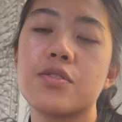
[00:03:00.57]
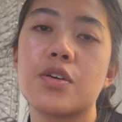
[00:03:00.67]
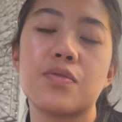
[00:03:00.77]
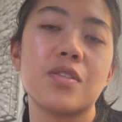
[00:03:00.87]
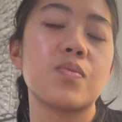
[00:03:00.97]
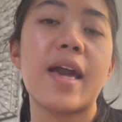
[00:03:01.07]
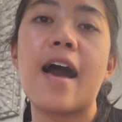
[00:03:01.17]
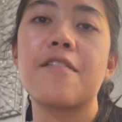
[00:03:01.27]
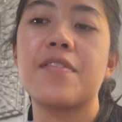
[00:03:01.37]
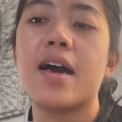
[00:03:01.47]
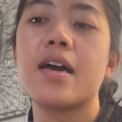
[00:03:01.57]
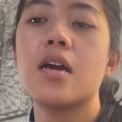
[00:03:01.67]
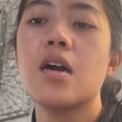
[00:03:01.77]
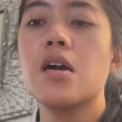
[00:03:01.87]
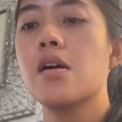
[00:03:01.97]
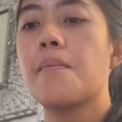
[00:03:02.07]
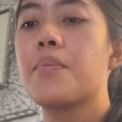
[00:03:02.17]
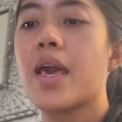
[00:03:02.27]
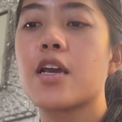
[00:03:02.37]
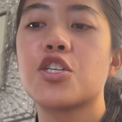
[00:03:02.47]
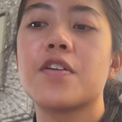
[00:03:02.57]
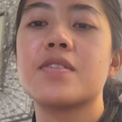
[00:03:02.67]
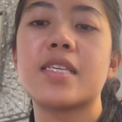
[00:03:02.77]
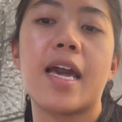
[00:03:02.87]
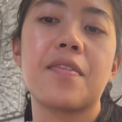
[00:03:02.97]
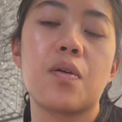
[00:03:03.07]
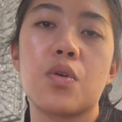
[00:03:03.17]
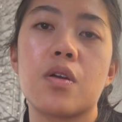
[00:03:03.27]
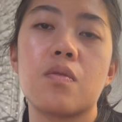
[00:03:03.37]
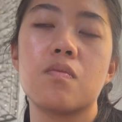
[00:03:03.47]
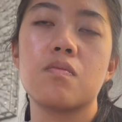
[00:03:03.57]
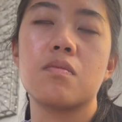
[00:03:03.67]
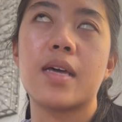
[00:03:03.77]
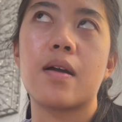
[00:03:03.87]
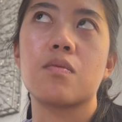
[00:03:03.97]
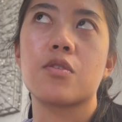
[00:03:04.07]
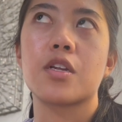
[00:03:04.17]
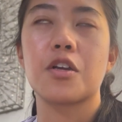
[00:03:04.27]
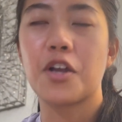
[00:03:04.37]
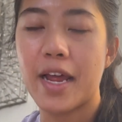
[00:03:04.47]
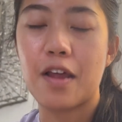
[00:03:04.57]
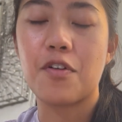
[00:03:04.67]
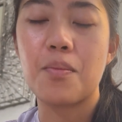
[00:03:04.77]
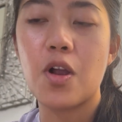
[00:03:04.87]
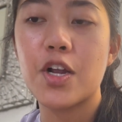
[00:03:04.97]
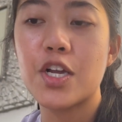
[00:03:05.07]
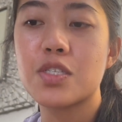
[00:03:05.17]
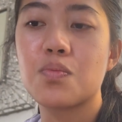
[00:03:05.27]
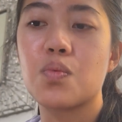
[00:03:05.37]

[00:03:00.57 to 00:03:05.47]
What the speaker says: So since we have that makeshift stand that we're going to create out of our markers,